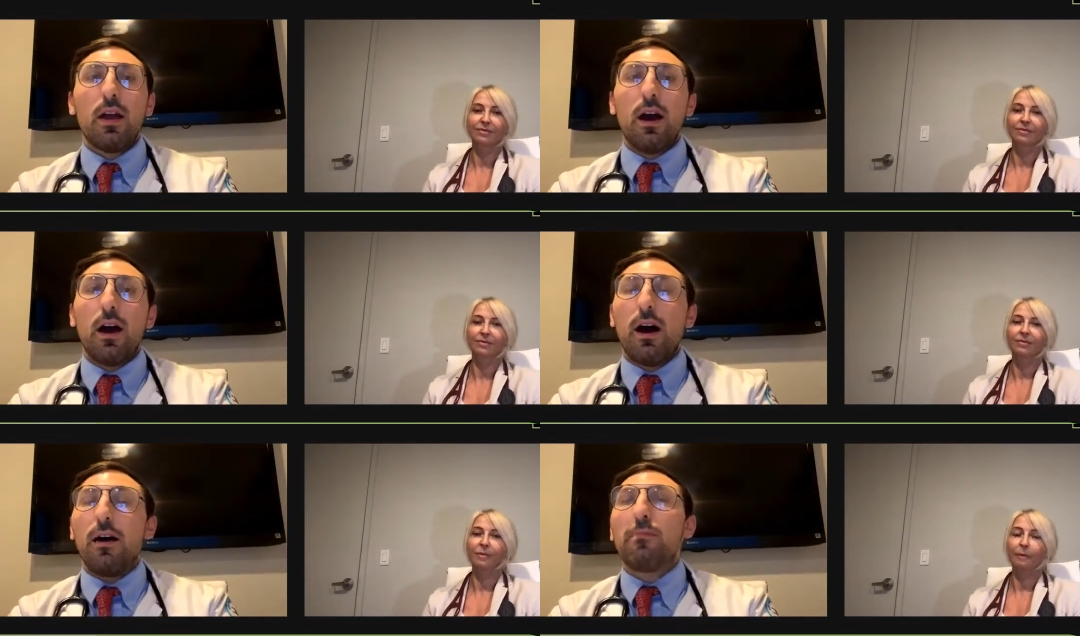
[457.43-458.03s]

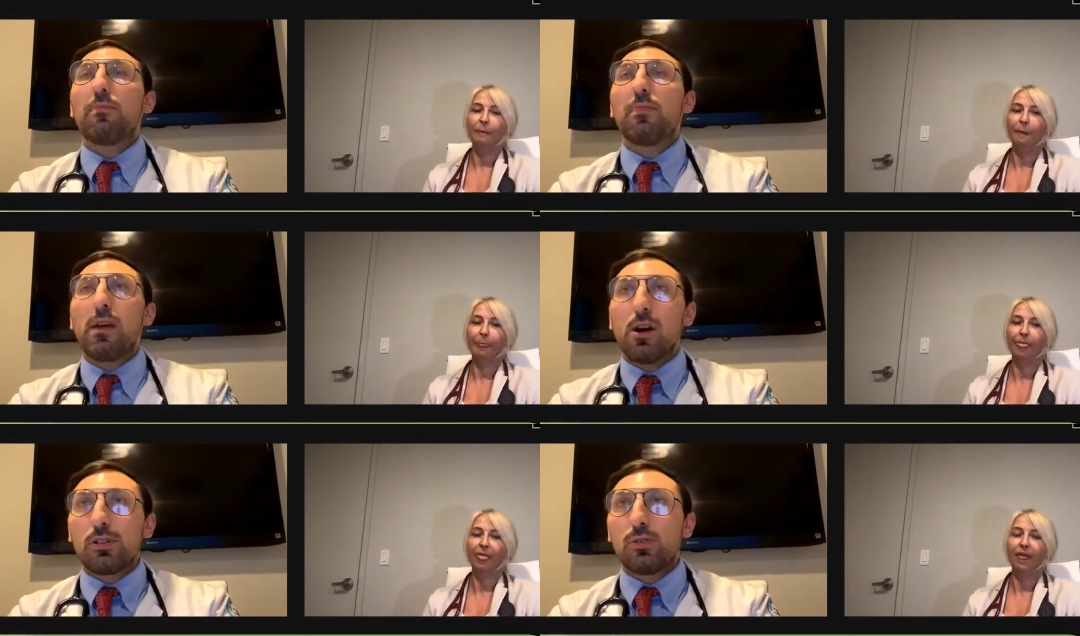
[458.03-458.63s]
Speaker 1: Um, they
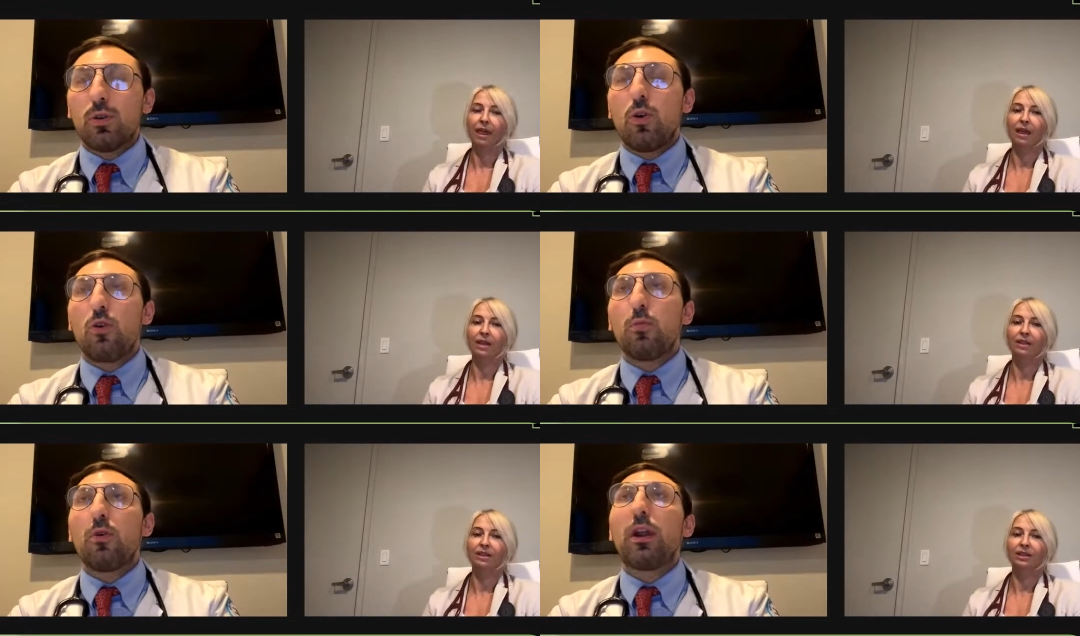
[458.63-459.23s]
also
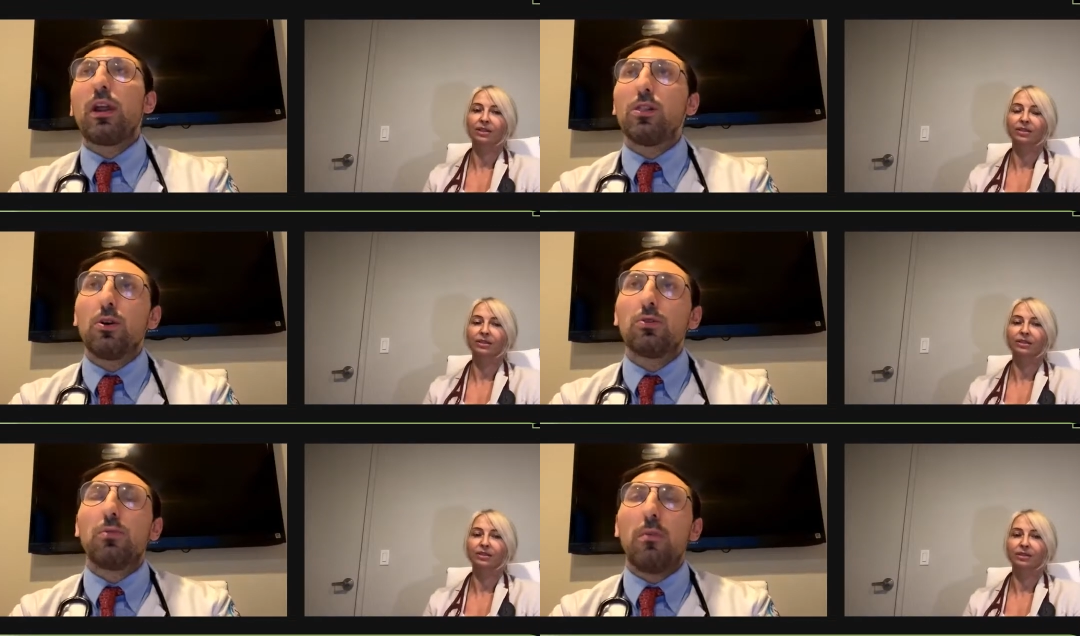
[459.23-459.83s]
incorporate a
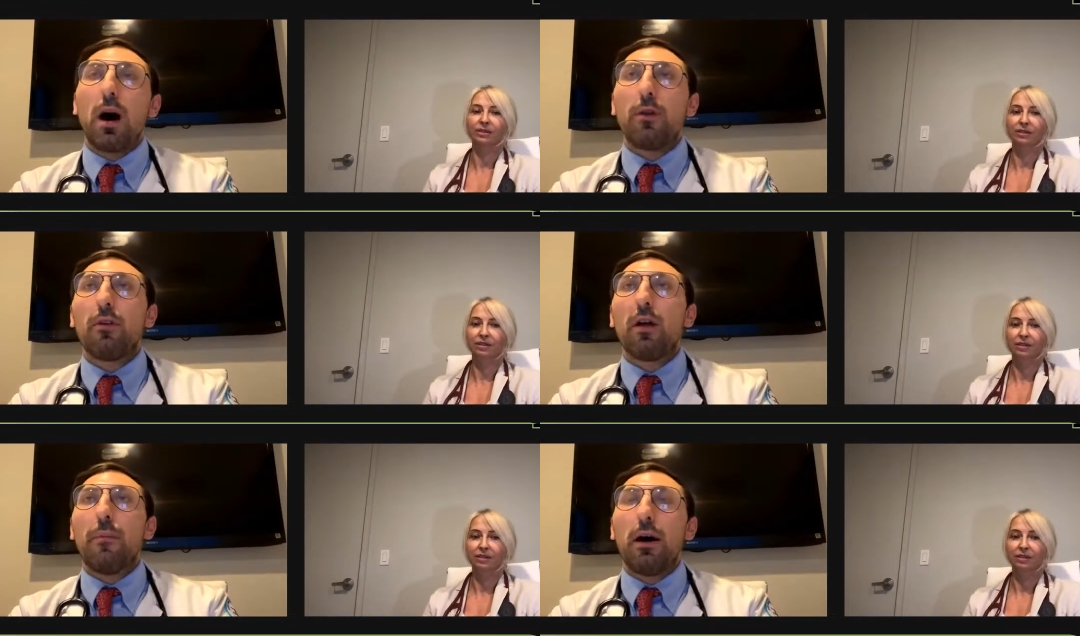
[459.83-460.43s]
low to moderate
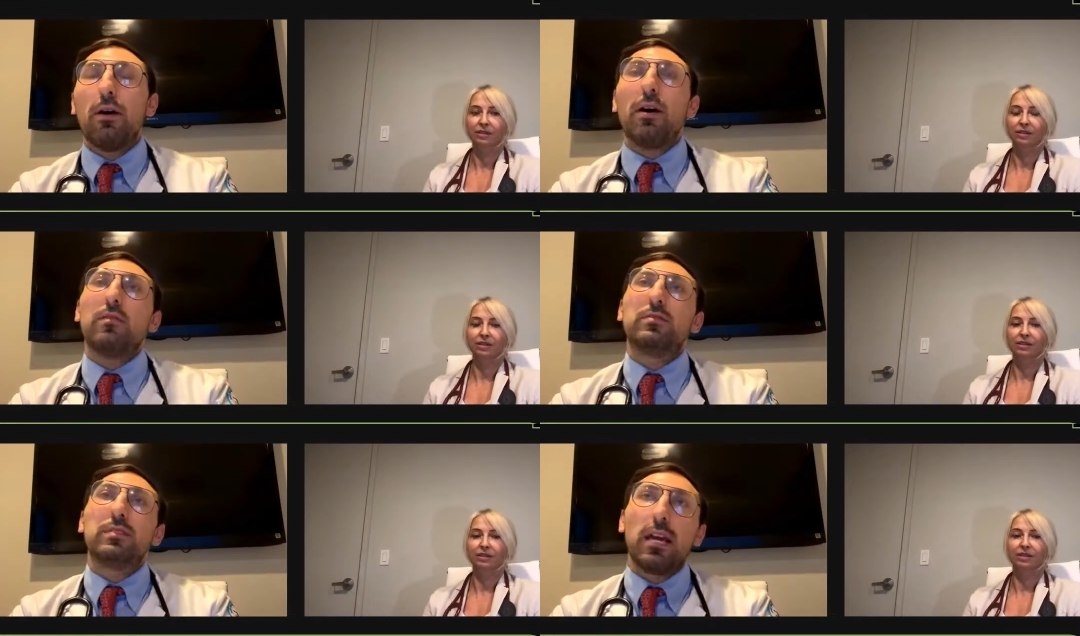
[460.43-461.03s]
amount
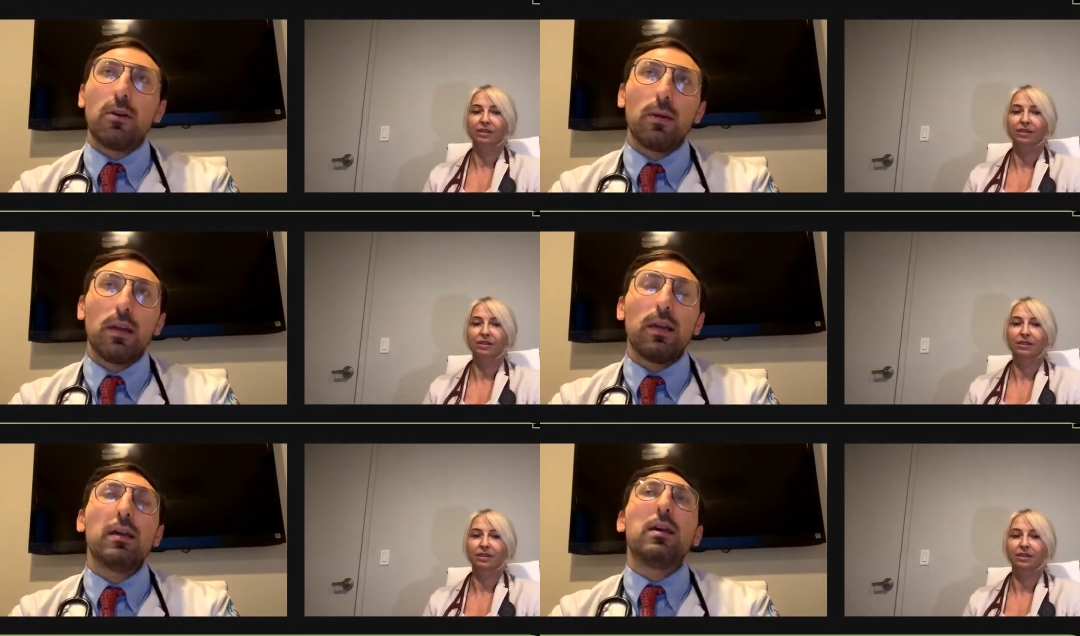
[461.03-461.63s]
of
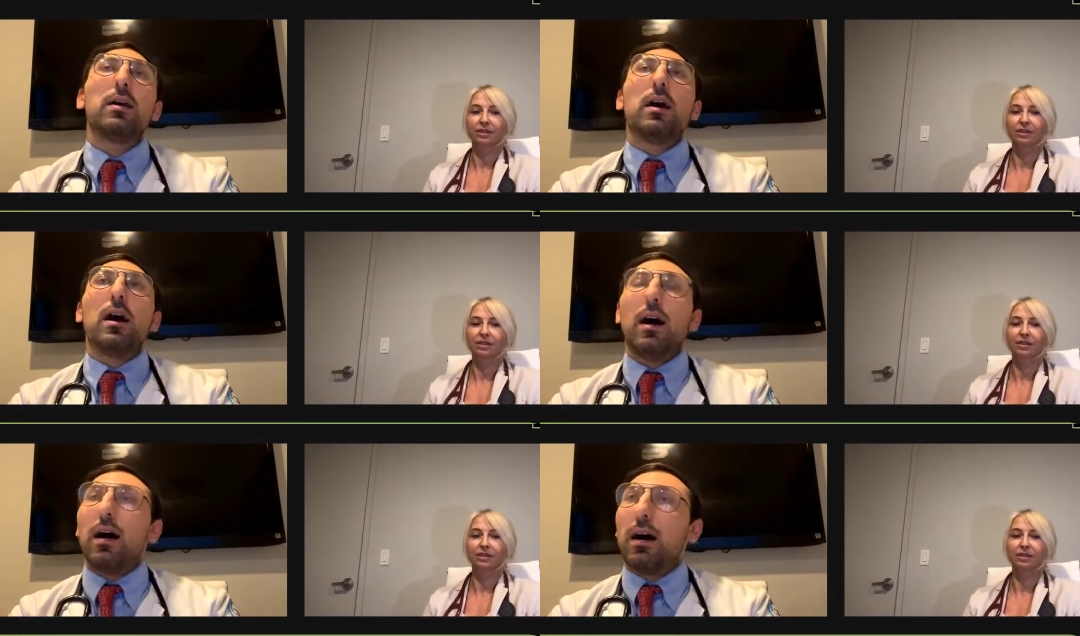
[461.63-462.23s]
dairy,
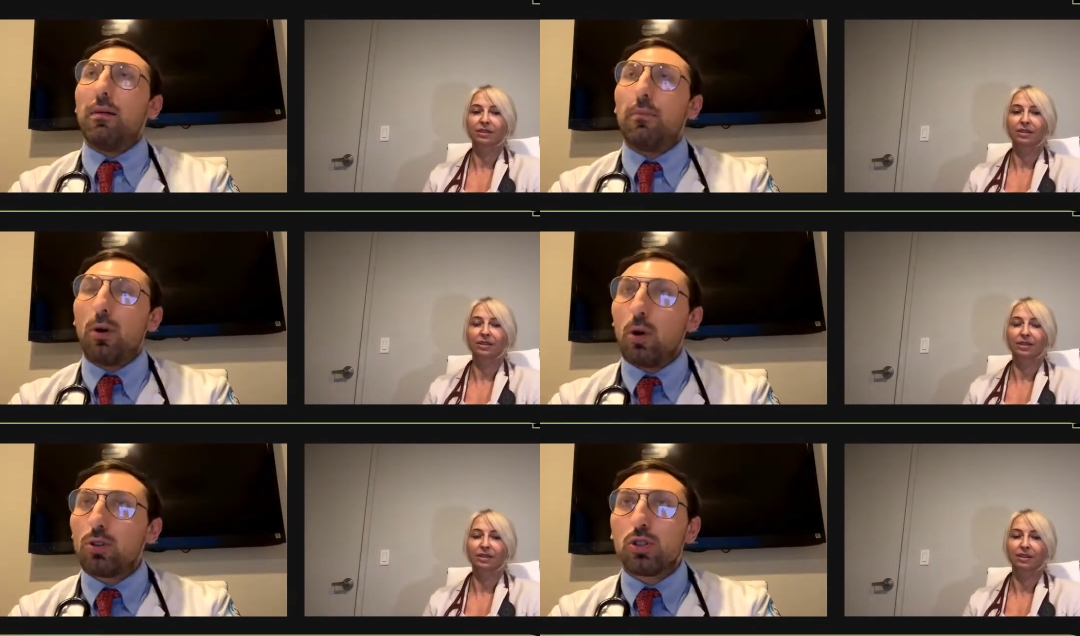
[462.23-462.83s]
uh,
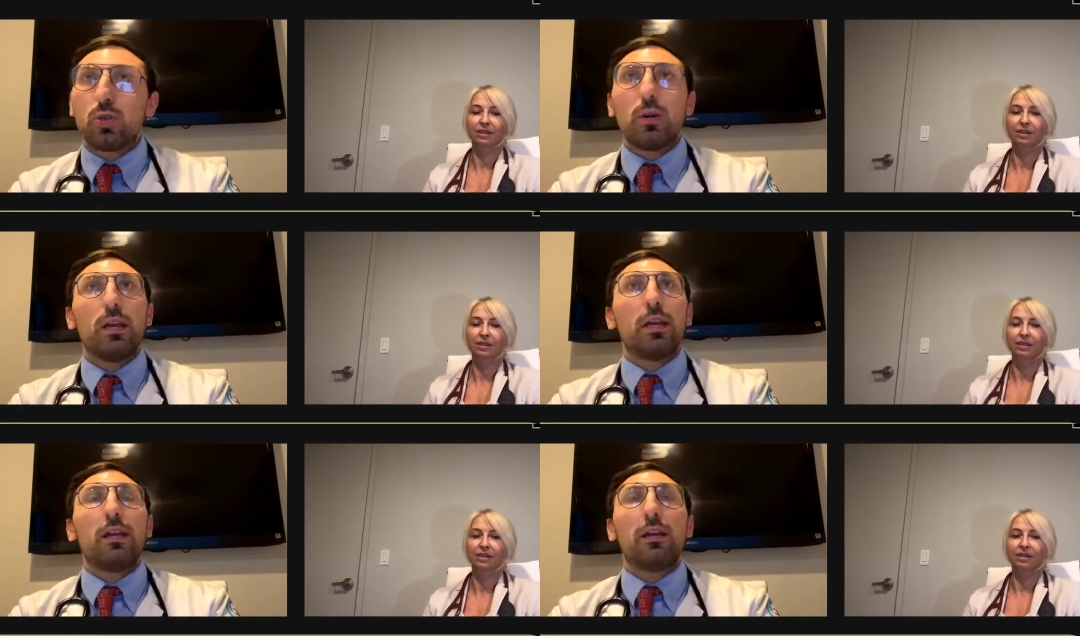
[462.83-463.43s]

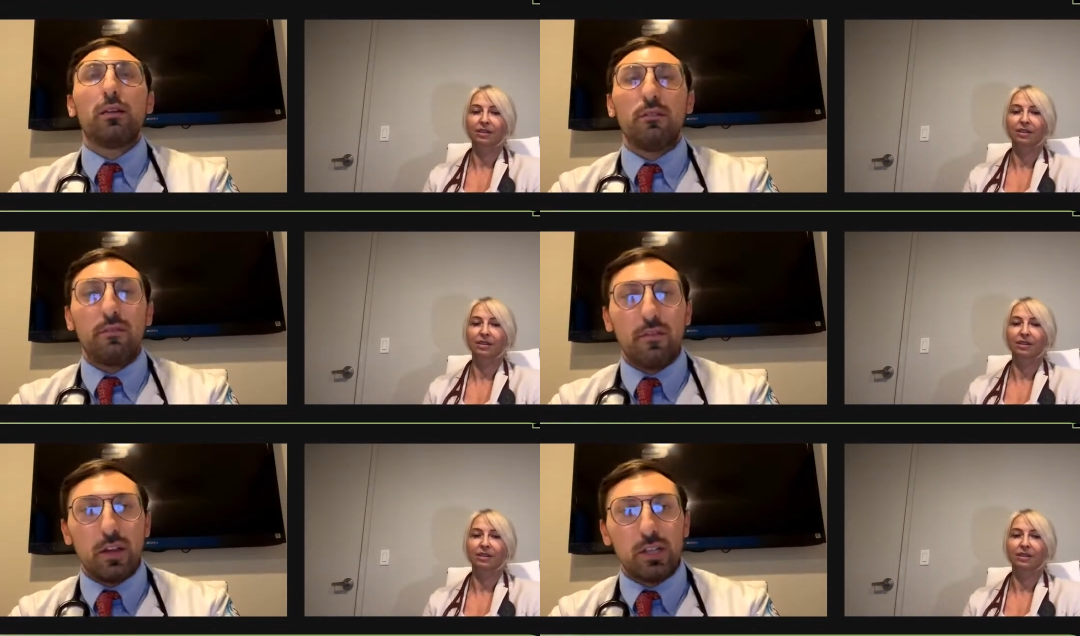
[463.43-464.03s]
poultry,
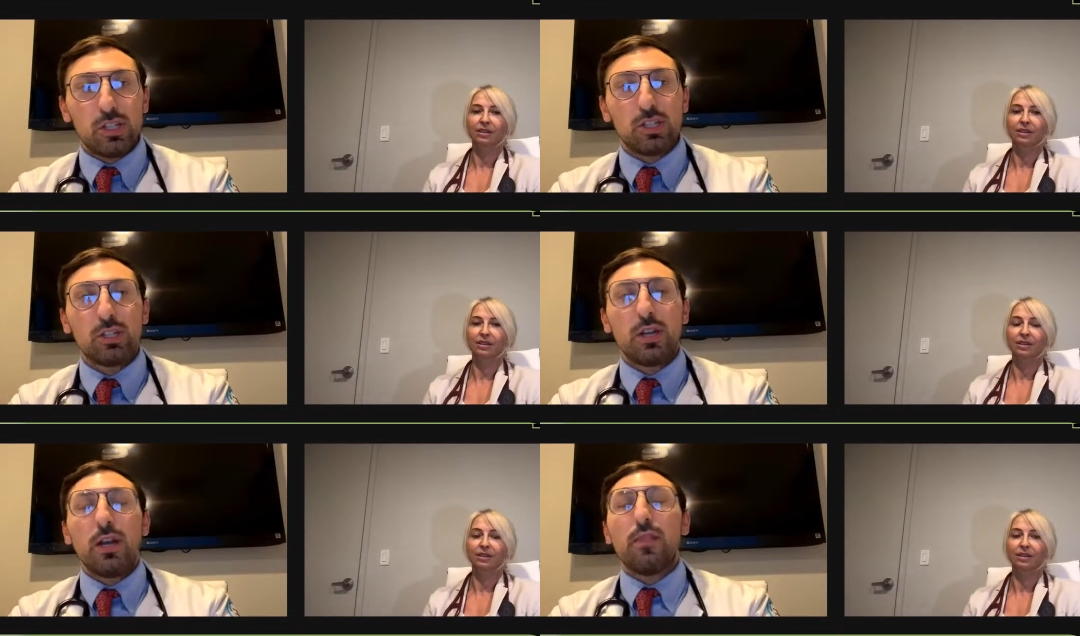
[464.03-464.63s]
fish.
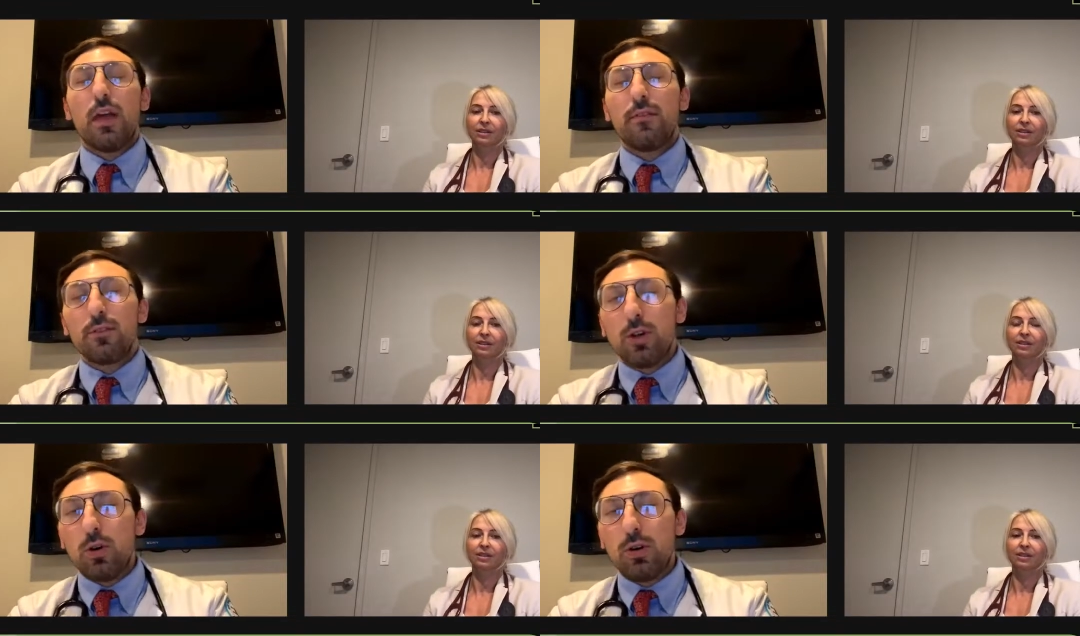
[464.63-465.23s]
They have a
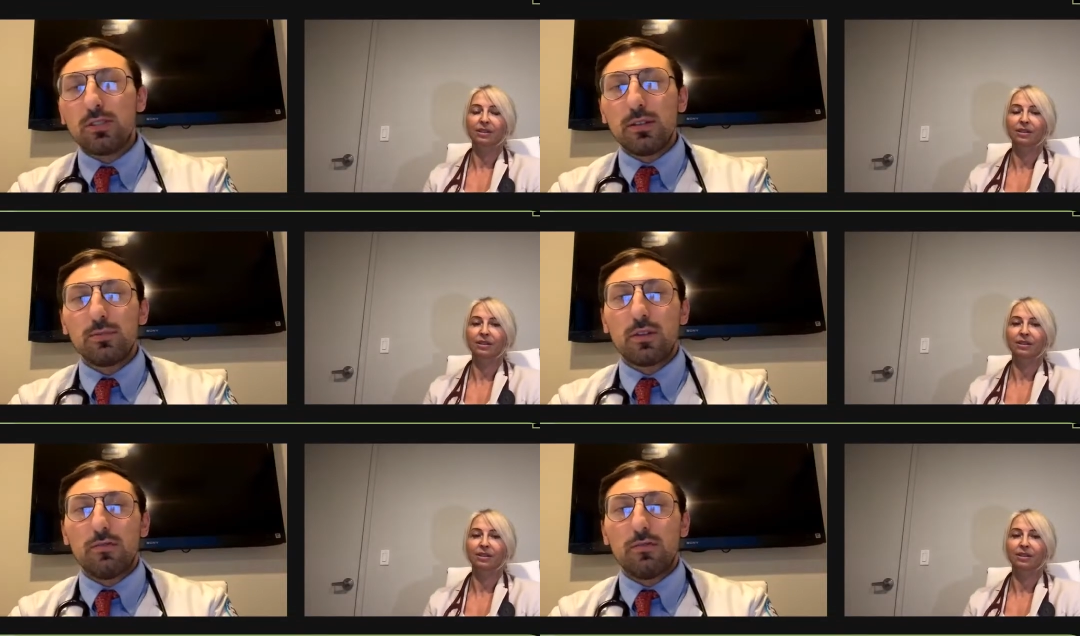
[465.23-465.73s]
low consumption of